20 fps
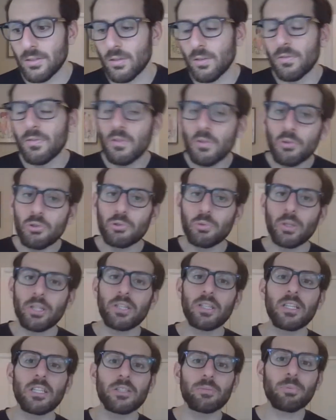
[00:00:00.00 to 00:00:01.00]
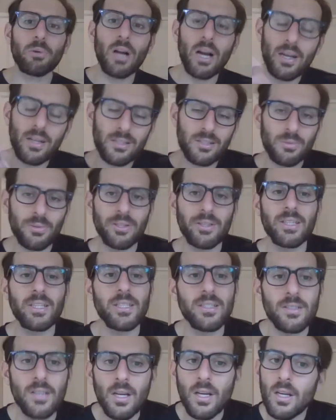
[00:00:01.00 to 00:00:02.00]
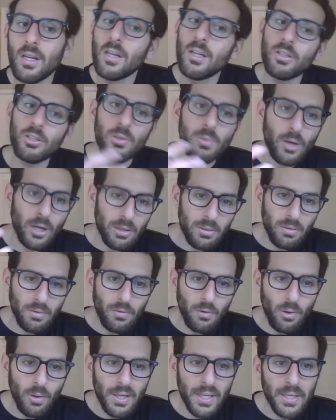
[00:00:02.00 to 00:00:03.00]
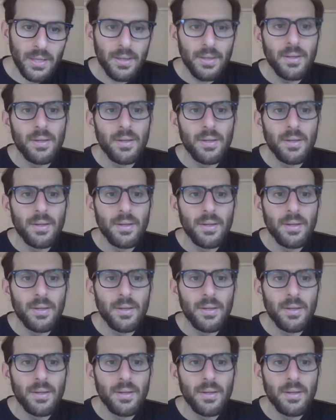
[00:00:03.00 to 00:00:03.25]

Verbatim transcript: So foods with these, products with these, you want to avoid.